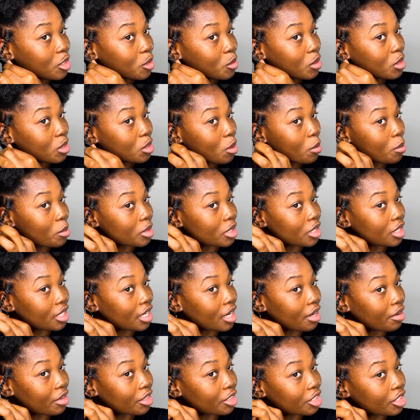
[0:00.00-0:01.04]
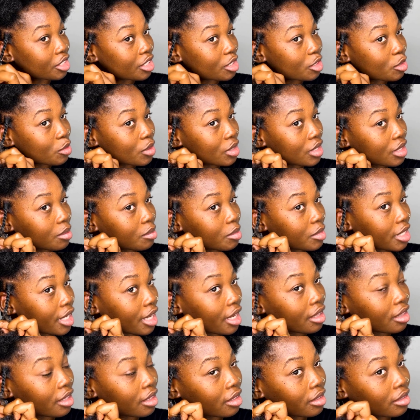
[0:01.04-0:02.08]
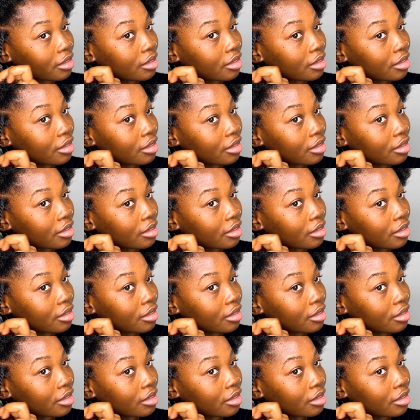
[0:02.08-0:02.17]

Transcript: twist opposite direction, and twist them together.